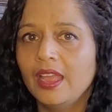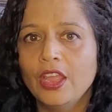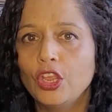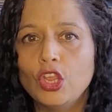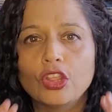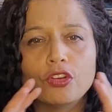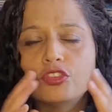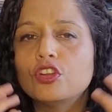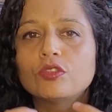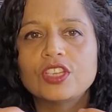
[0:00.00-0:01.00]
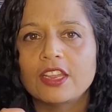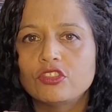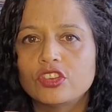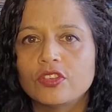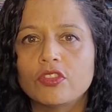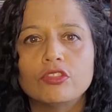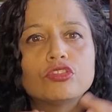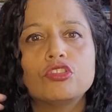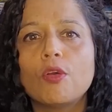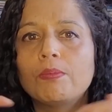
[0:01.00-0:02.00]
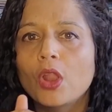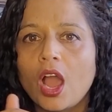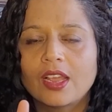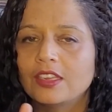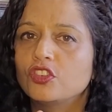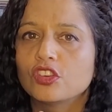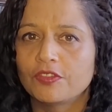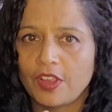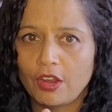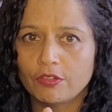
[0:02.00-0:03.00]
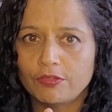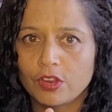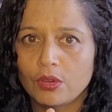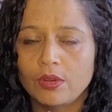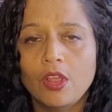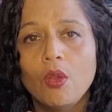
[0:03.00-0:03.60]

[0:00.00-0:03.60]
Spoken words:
There's no tension, there's no blockage of airflow.